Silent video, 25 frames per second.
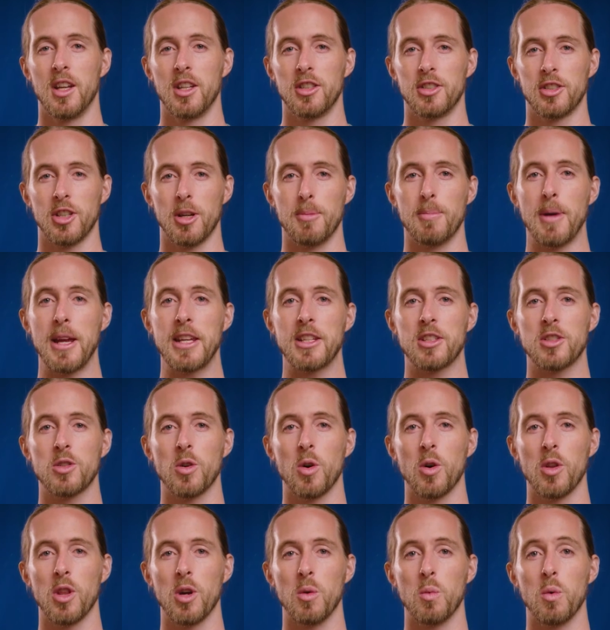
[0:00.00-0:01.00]
So make
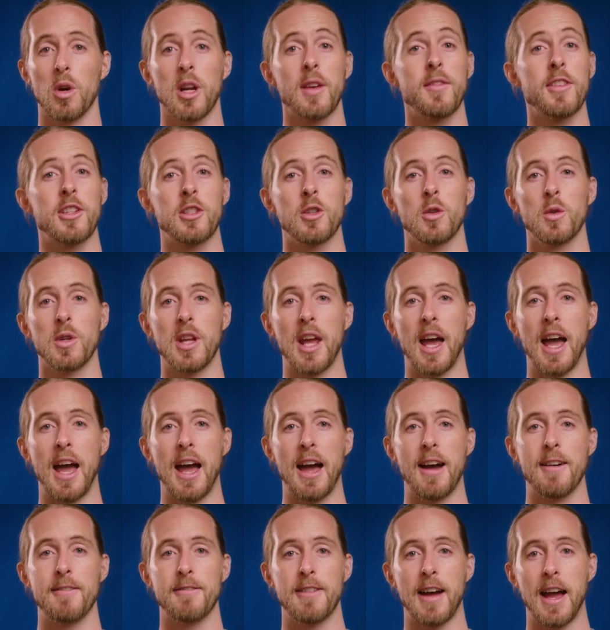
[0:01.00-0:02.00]
sure that whatever tool you
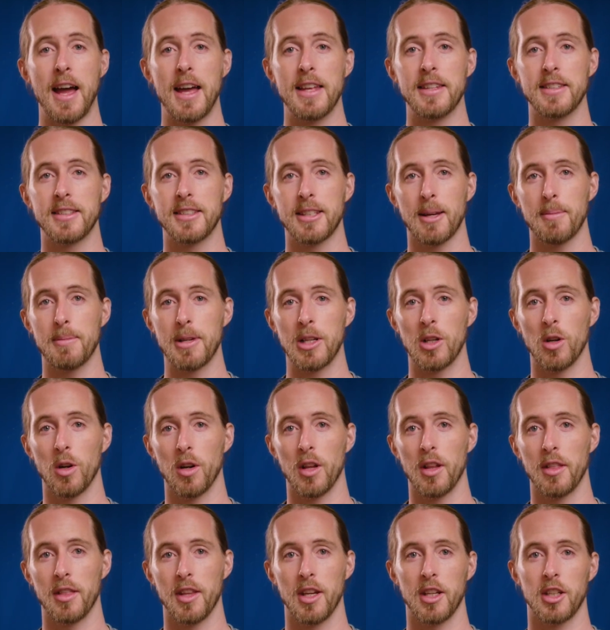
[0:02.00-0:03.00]
have has something on
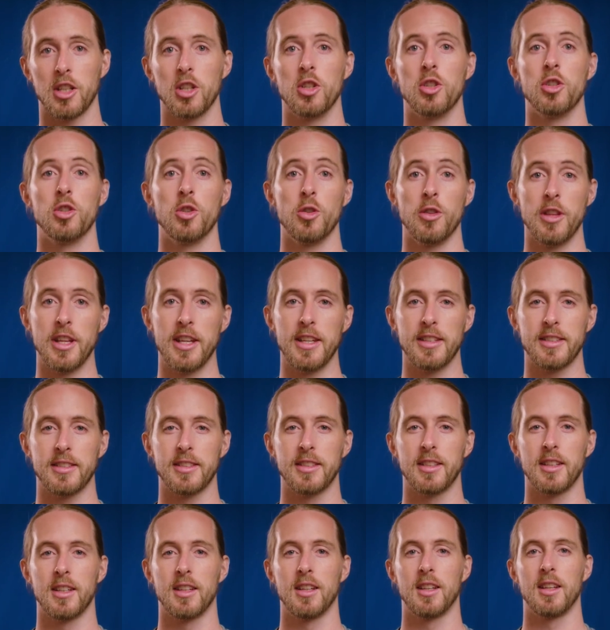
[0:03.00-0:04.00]
it that can do
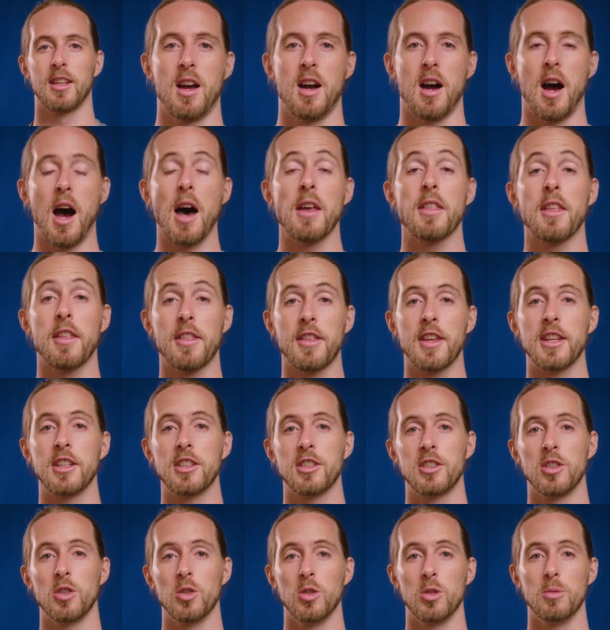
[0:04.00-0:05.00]
this. Other
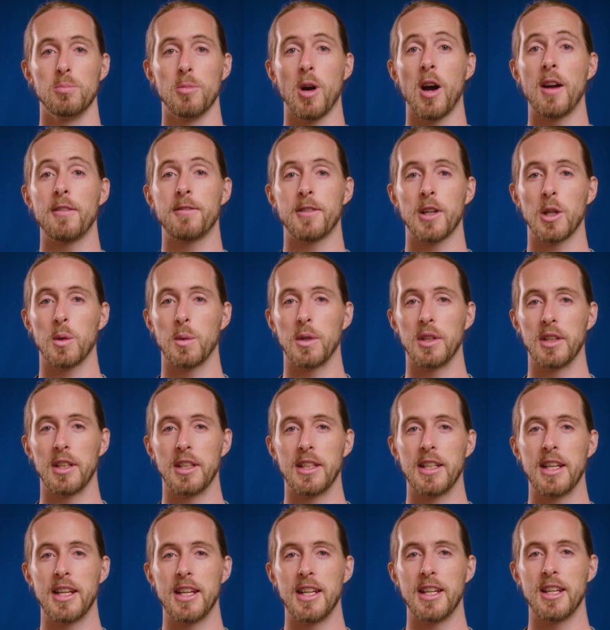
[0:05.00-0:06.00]
things you might frequently
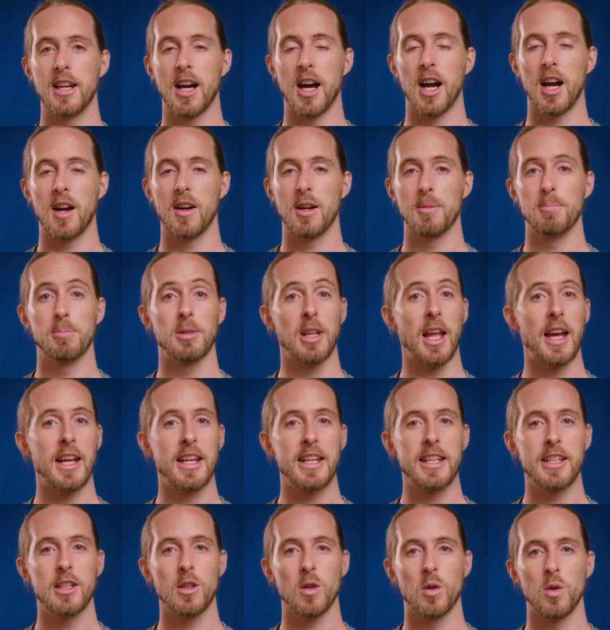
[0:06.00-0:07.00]
need are a
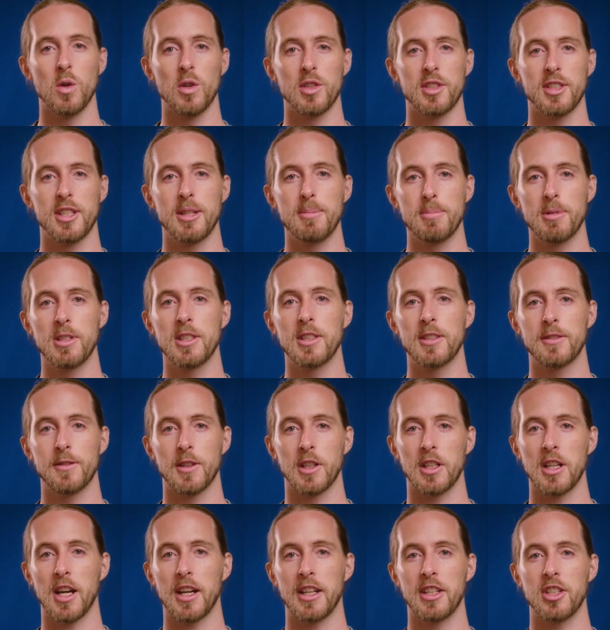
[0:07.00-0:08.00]
blade or snippers for
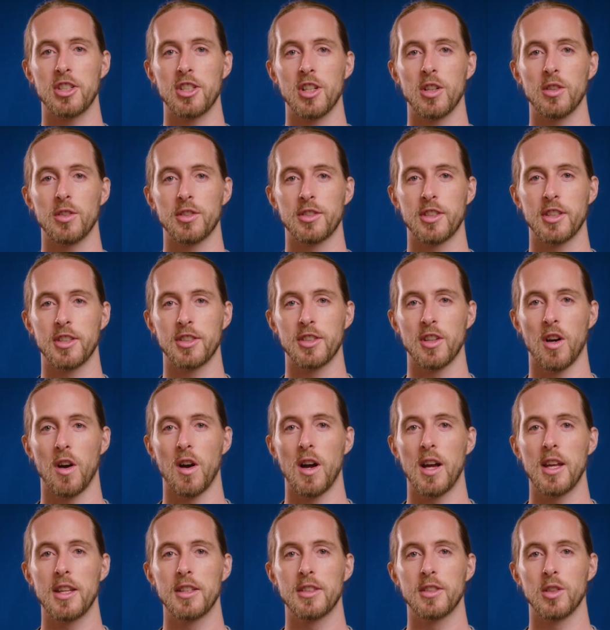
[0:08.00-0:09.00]
cutting gels to
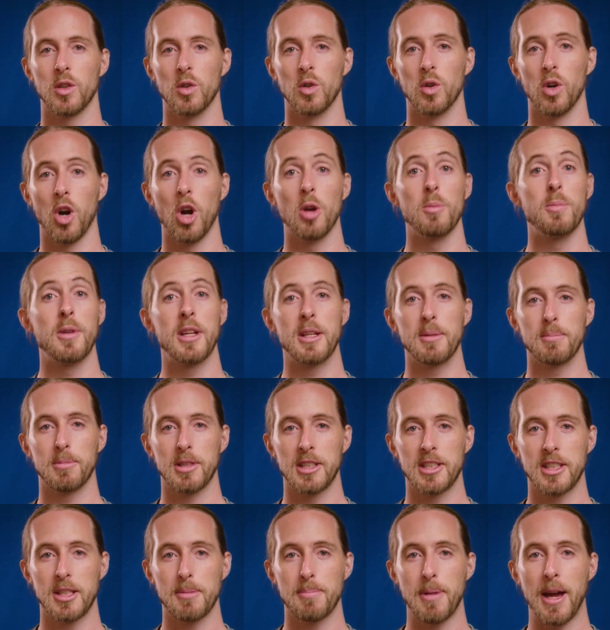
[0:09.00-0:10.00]
size or opening
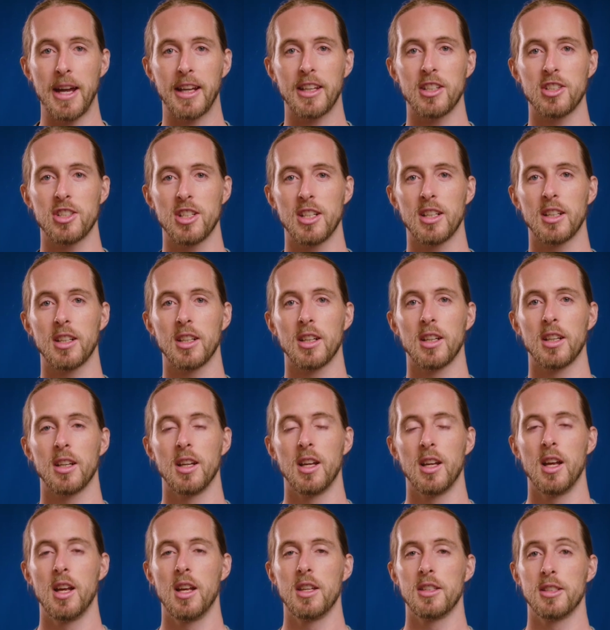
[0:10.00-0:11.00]
blister packaging,
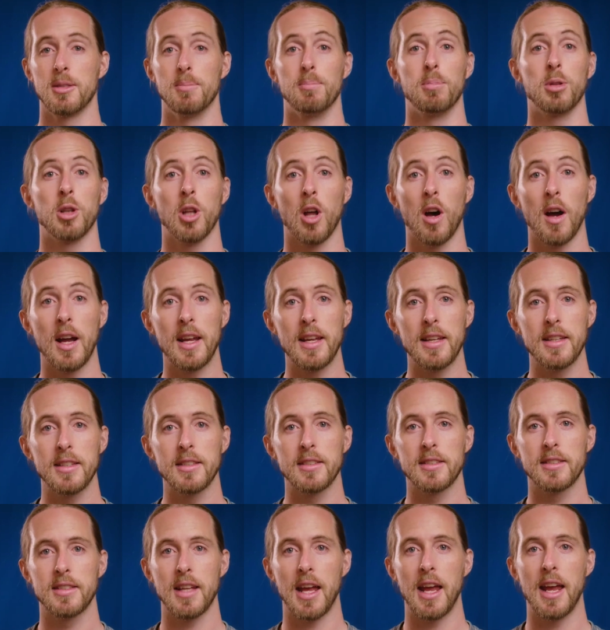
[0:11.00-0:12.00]
some
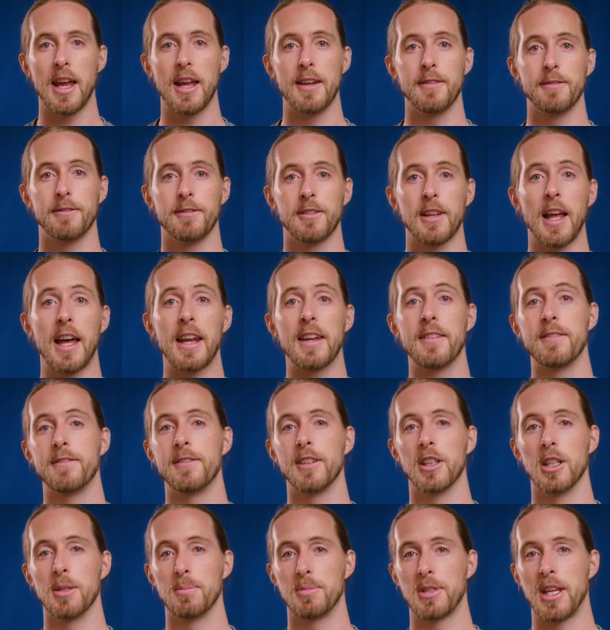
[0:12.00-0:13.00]
pliers, and flat and
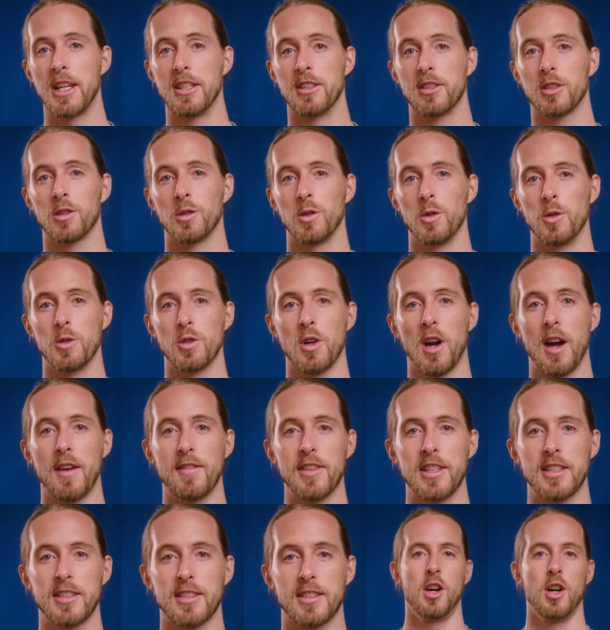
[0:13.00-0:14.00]
Phillips head
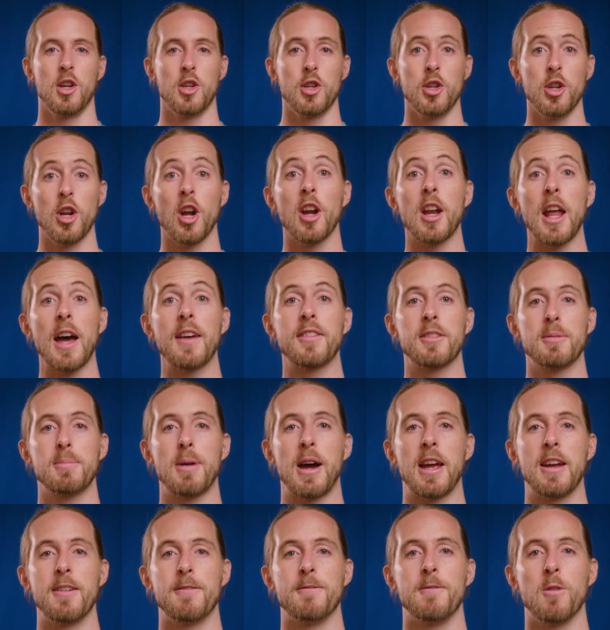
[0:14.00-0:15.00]
screwdrivers. You don't have to
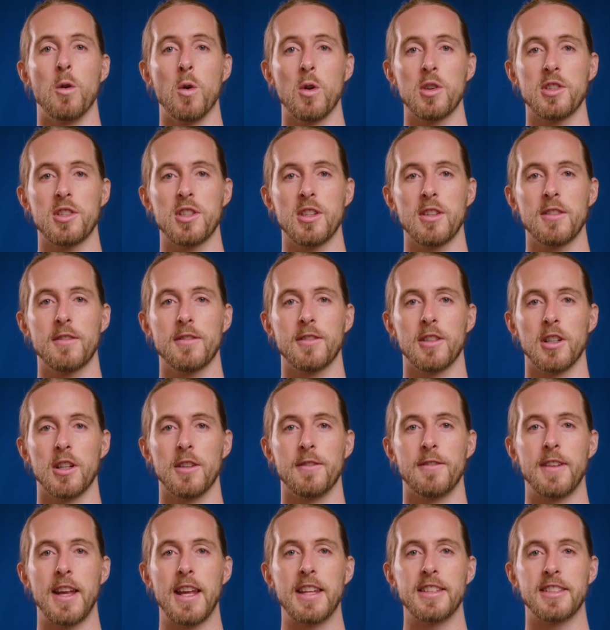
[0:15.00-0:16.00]
pay a fortune for a
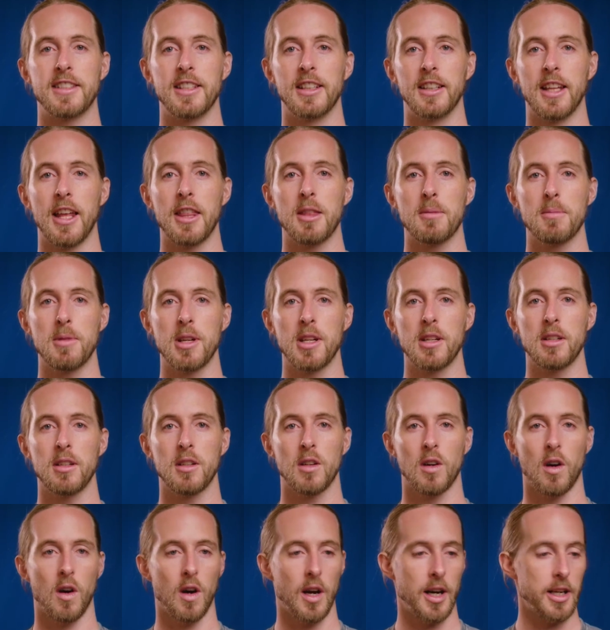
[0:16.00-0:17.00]
fancy Leatherman.
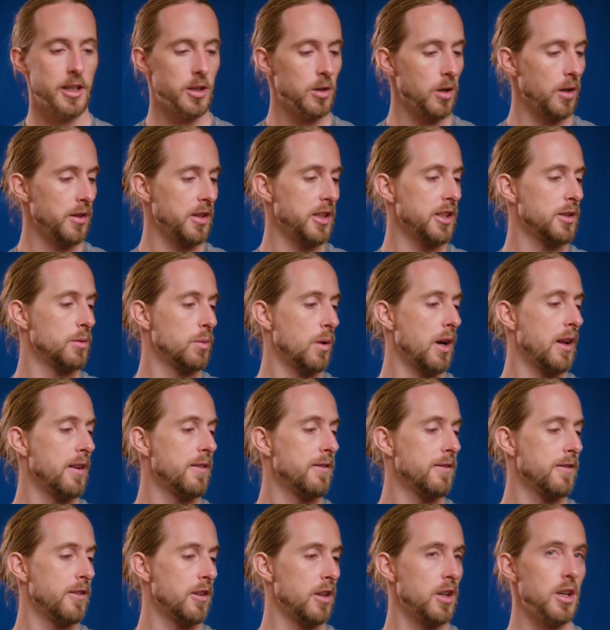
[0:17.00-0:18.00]
I got this one
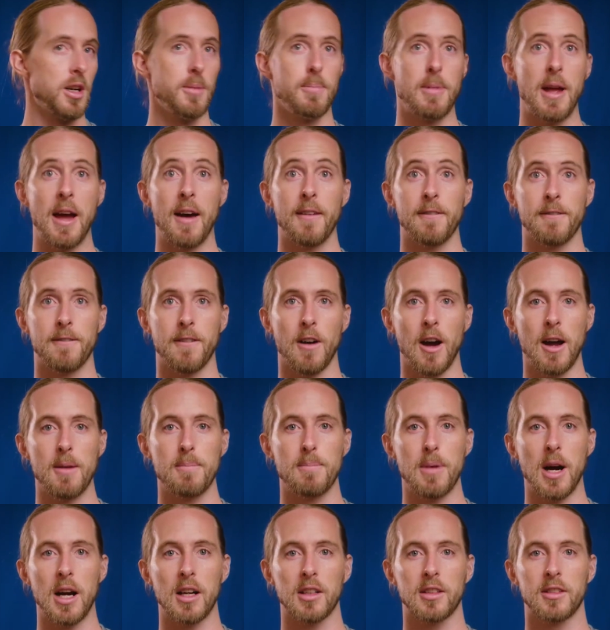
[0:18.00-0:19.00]
for about
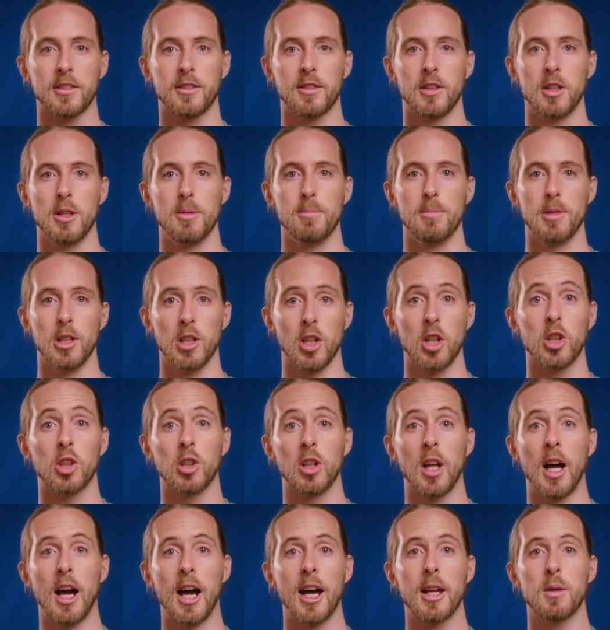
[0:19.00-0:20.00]
$5 from a
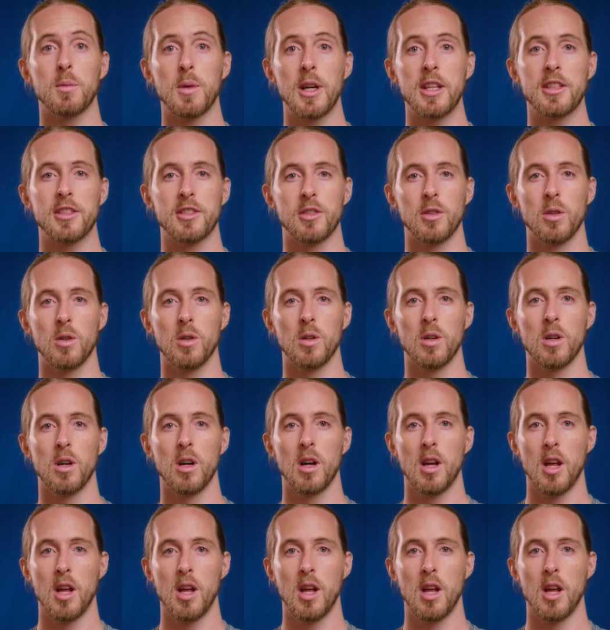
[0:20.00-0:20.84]
local hardware store,